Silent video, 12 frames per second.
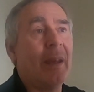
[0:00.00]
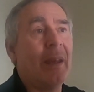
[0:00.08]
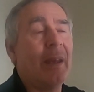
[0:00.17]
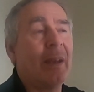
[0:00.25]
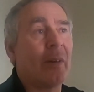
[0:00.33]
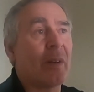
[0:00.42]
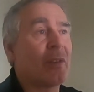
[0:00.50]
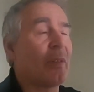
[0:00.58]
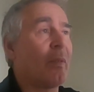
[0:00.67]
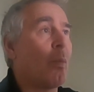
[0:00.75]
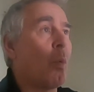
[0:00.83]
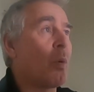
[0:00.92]
ingress
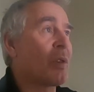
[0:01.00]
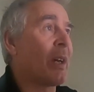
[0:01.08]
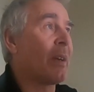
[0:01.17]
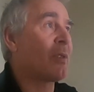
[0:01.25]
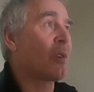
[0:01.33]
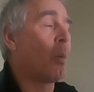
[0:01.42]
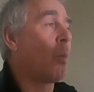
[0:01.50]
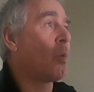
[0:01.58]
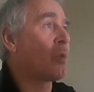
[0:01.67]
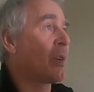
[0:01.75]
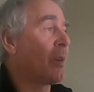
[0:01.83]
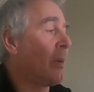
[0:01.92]
of water, salt
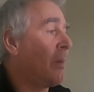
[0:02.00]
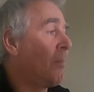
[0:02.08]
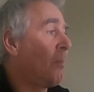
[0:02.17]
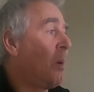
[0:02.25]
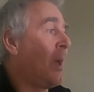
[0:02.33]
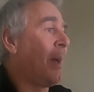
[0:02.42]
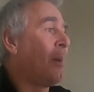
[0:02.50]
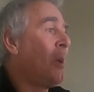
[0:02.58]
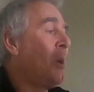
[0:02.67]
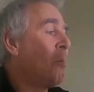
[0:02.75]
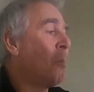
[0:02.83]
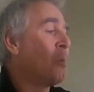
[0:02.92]
water,
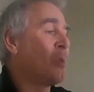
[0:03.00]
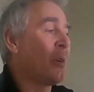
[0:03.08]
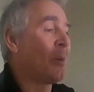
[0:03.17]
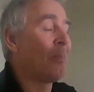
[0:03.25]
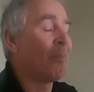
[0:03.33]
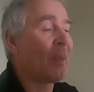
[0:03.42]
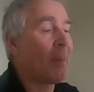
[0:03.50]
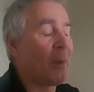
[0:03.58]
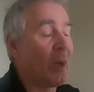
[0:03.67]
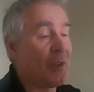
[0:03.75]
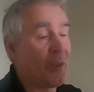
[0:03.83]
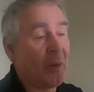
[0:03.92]
will do.
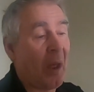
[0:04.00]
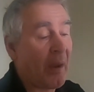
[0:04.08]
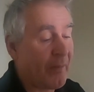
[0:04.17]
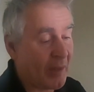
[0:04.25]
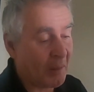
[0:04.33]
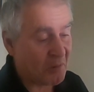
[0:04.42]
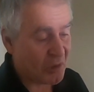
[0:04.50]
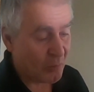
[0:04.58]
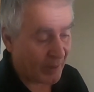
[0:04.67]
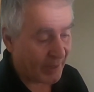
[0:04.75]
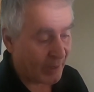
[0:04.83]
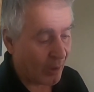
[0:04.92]
But I do know everything was
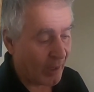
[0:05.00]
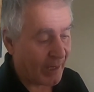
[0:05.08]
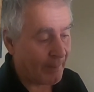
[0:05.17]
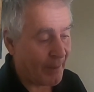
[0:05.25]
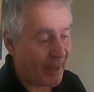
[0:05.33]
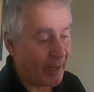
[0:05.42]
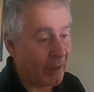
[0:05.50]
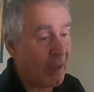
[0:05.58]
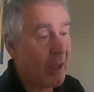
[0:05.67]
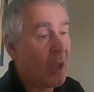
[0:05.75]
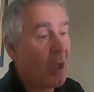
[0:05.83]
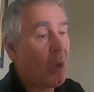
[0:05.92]
ringing like a bell
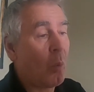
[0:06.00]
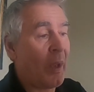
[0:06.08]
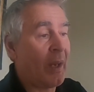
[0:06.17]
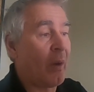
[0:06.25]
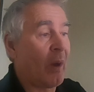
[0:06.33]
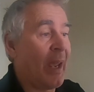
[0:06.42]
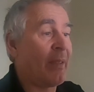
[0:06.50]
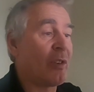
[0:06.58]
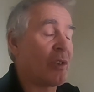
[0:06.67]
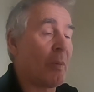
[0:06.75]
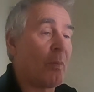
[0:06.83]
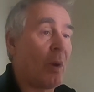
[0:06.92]
when I had the
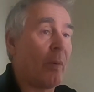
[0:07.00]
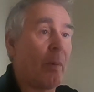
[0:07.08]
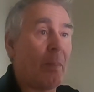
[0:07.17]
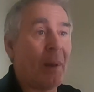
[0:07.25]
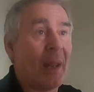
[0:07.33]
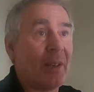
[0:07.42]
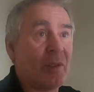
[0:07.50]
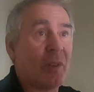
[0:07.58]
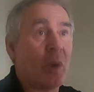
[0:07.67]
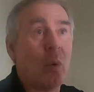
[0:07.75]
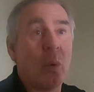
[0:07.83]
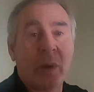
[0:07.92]
shipwright replace
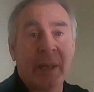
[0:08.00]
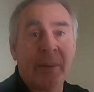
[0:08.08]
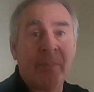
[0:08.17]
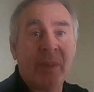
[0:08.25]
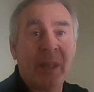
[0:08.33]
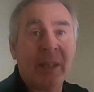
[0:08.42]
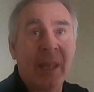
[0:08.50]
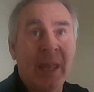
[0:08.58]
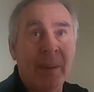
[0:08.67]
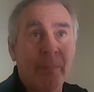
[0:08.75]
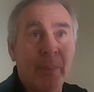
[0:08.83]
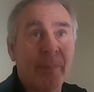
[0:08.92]
the caulking and the
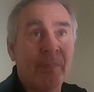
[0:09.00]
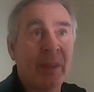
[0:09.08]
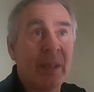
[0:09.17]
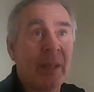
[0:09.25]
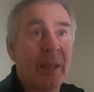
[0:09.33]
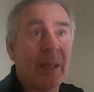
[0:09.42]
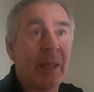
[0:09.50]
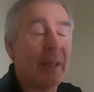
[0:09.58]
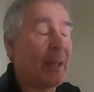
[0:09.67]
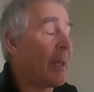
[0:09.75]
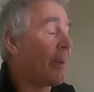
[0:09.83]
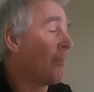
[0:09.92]
hemp
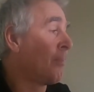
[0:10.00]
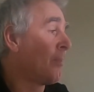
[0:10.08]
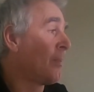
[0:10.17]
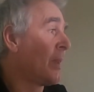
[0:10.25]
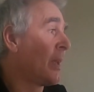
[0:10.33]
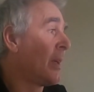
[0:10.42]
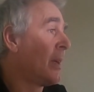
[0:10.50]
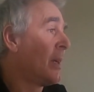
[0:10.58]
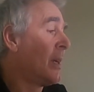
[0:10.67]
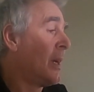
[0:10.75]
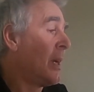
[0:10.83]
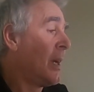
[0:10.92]
in there.
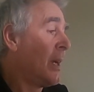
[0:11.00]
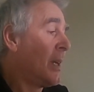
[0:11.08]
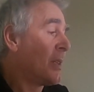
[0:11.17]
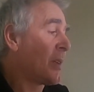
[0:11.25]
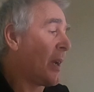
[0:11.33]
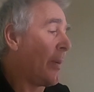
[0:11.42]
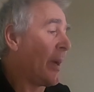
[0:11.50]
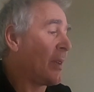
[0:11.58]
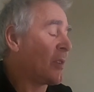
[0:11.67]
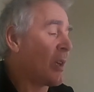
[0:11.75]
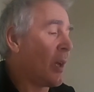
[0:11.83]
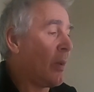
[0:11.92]
So anyway,
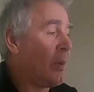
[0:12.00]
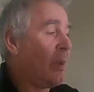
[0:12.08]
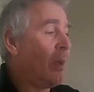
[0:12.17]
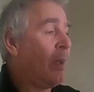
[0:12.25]
so